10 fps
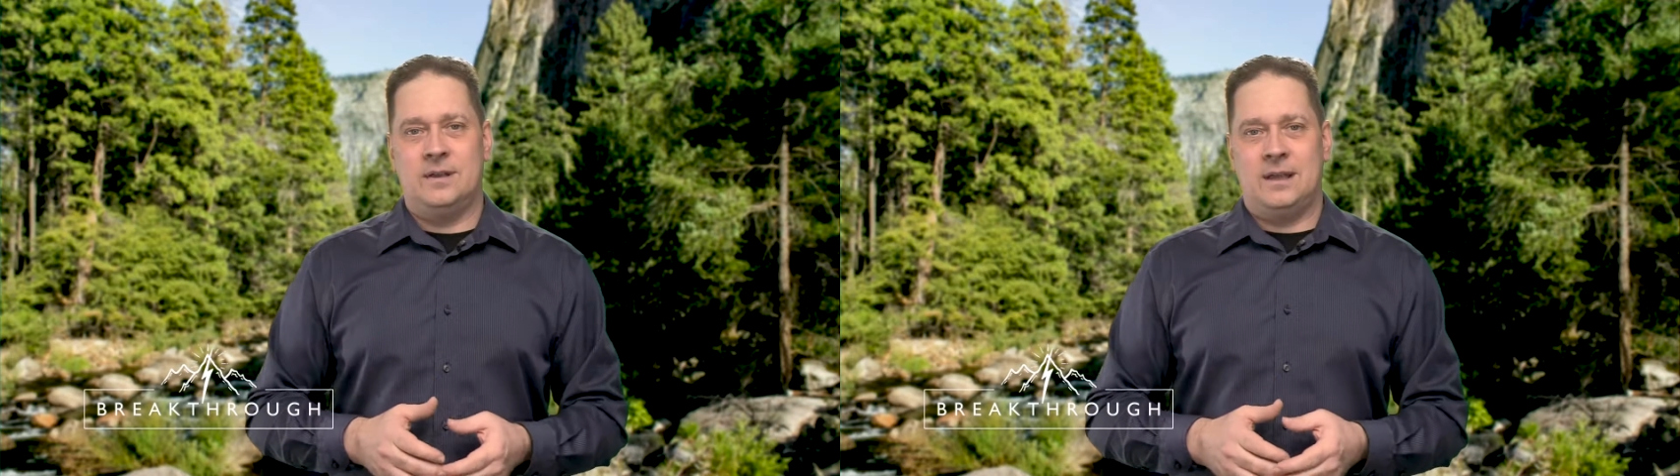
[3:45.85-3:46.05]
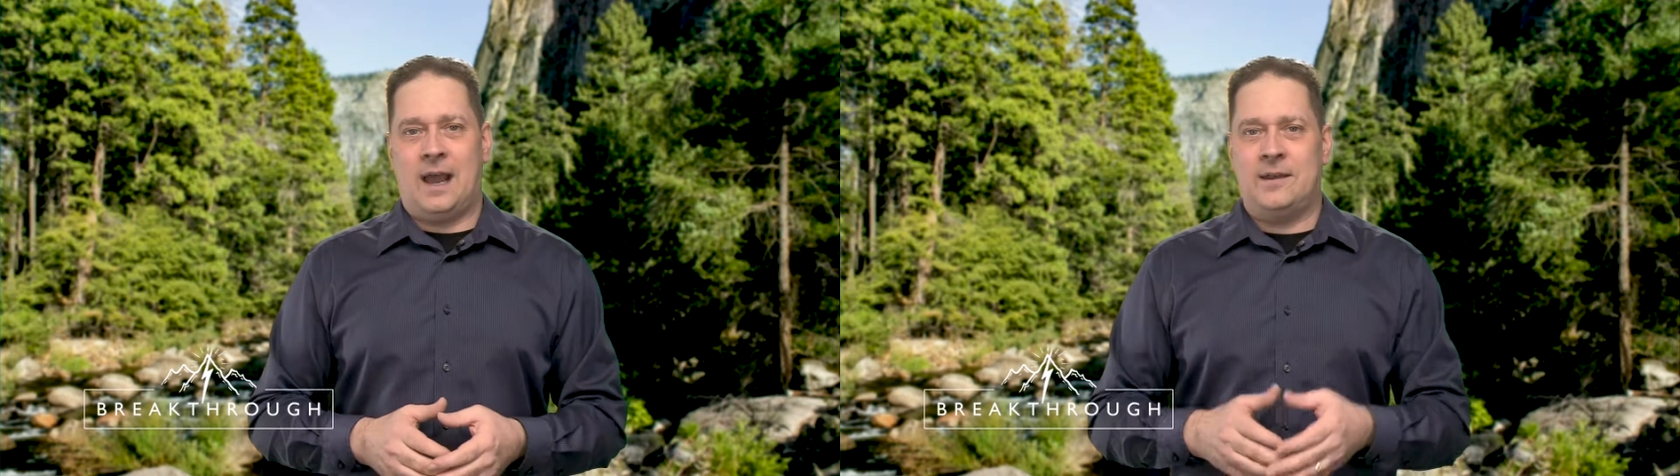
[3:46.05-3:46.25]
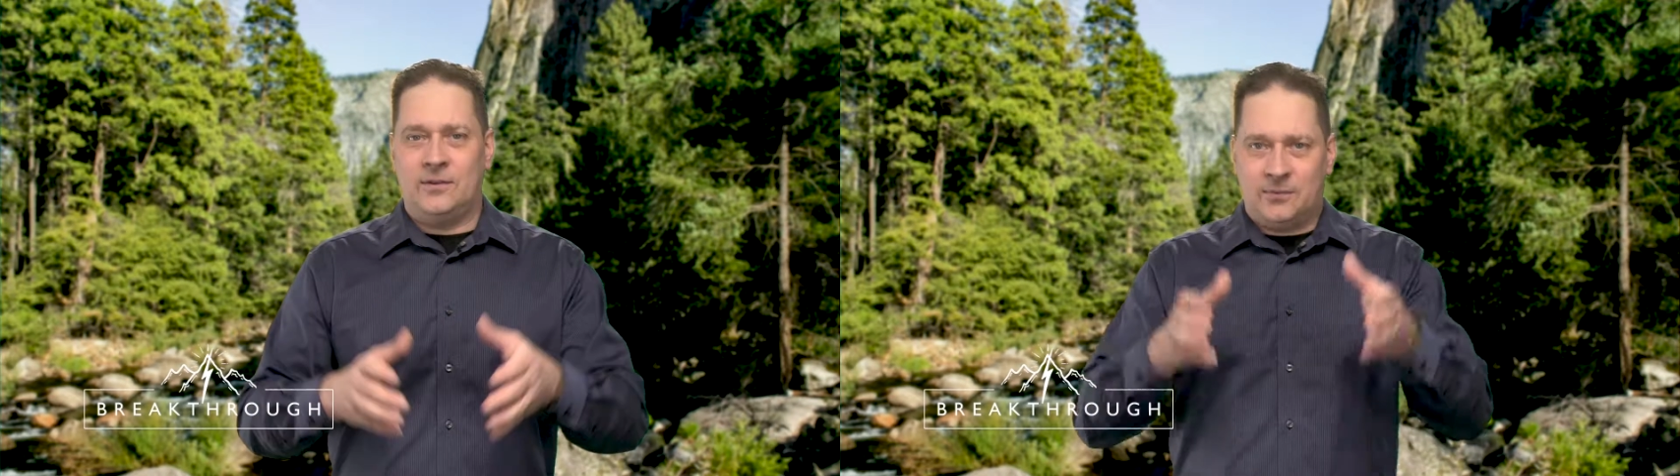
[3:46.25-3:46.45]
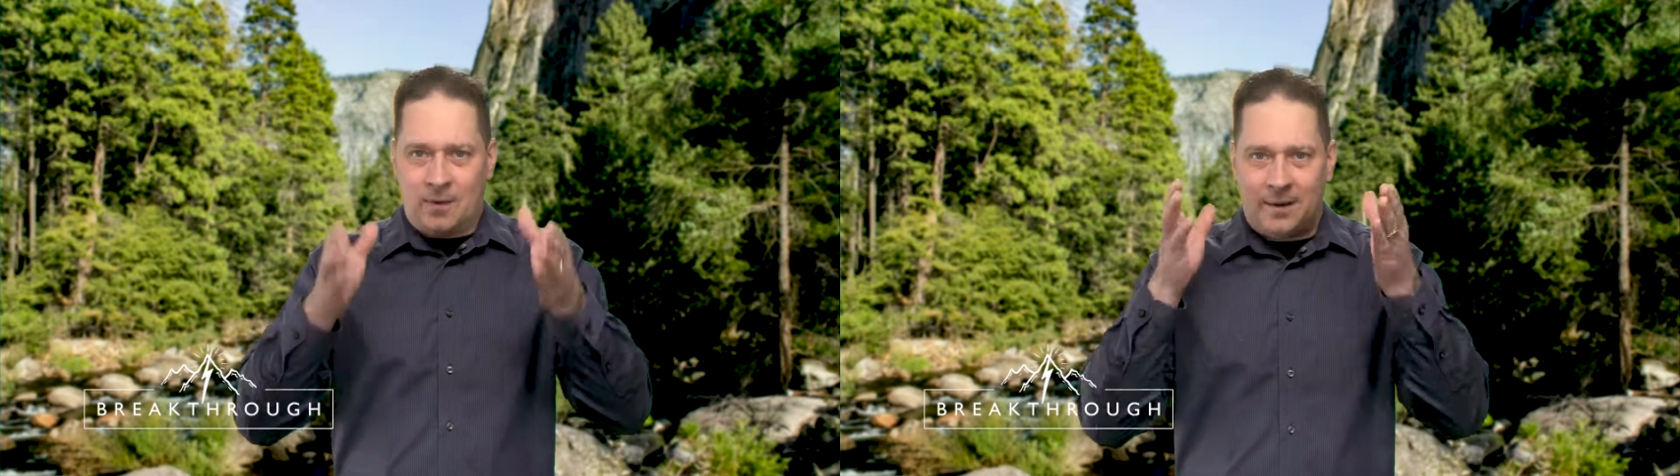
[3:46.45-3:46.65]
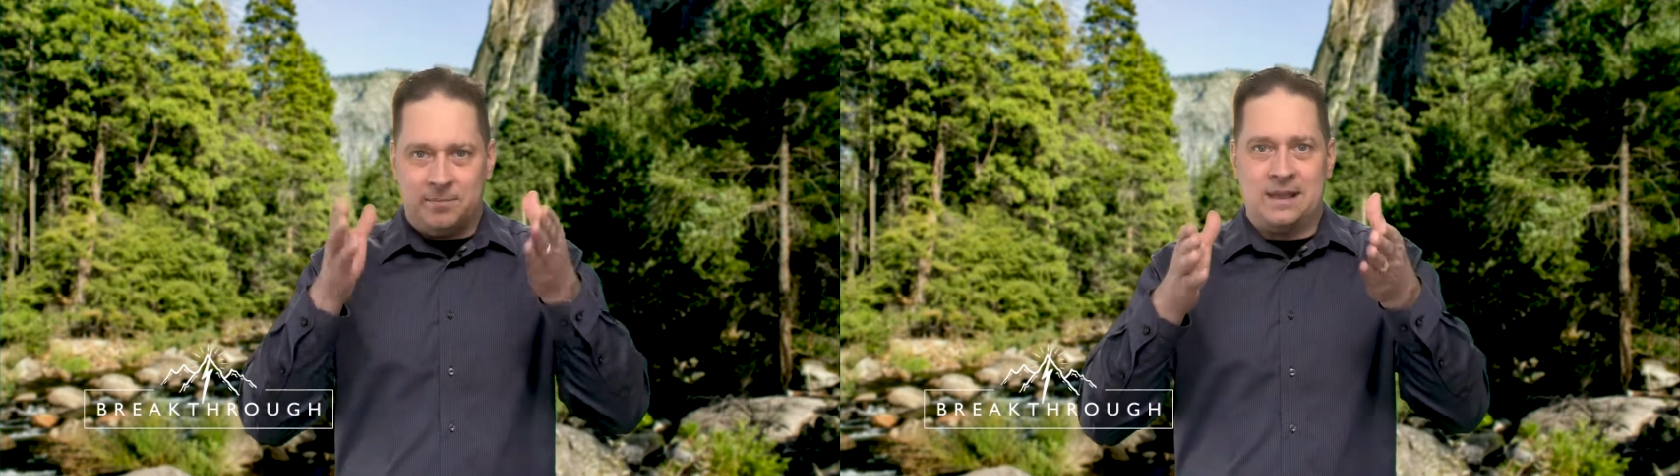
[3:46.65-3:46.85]
I just
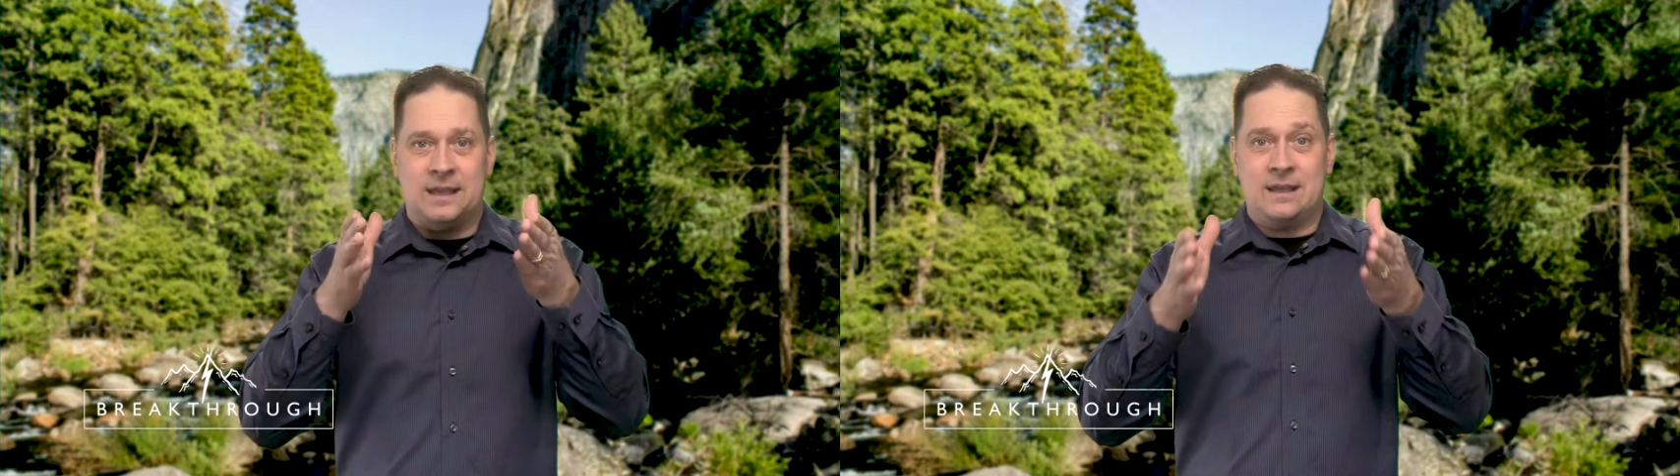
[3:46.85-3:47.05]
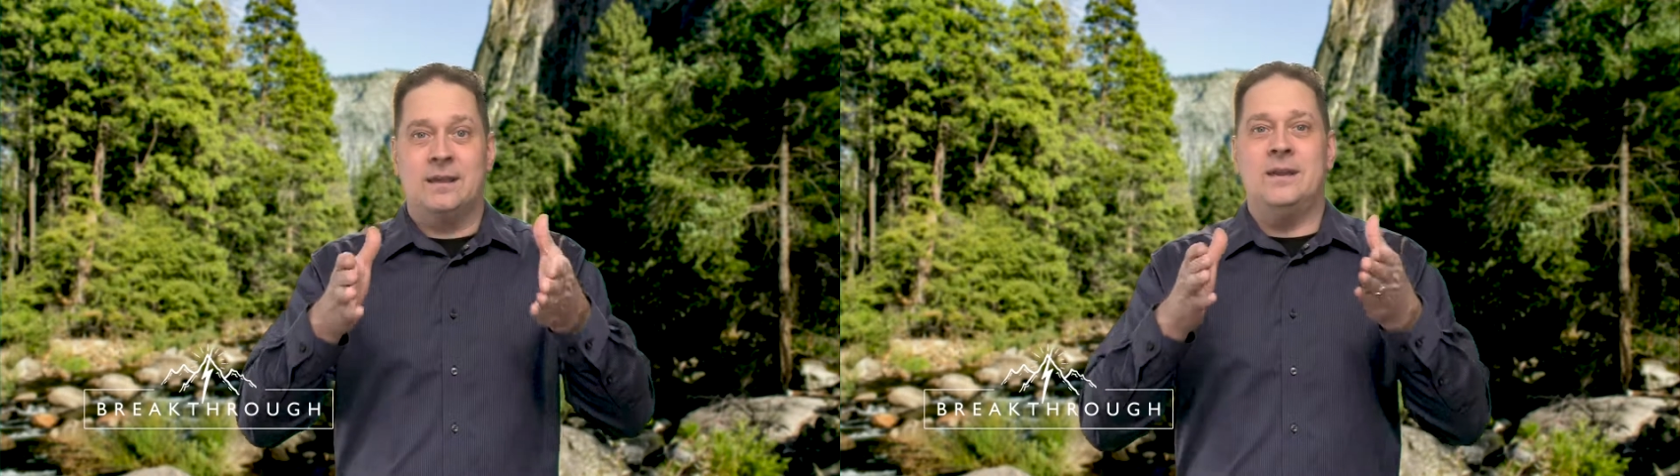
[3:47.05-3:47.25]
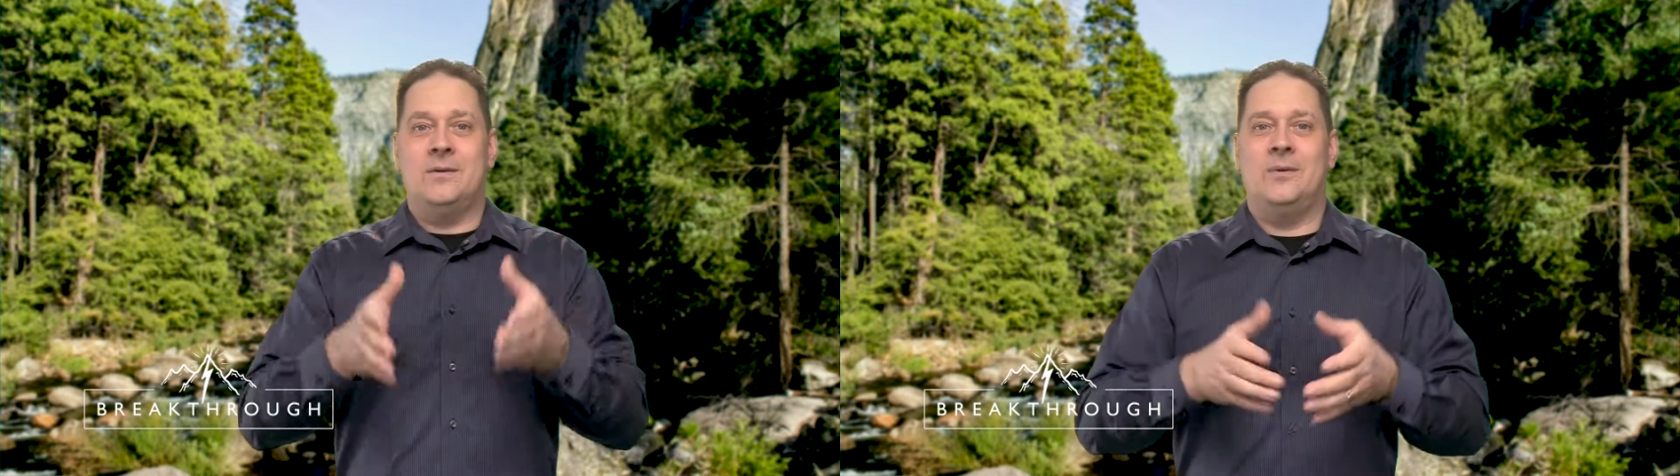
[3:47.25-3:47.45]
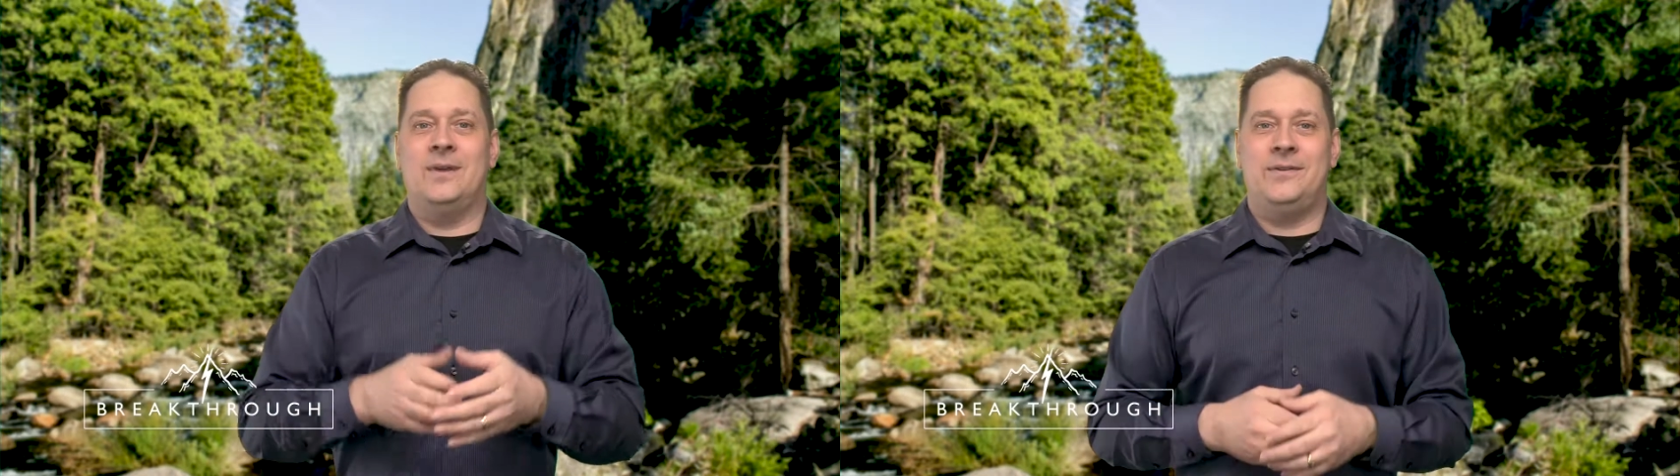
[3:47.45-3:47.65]
want to be with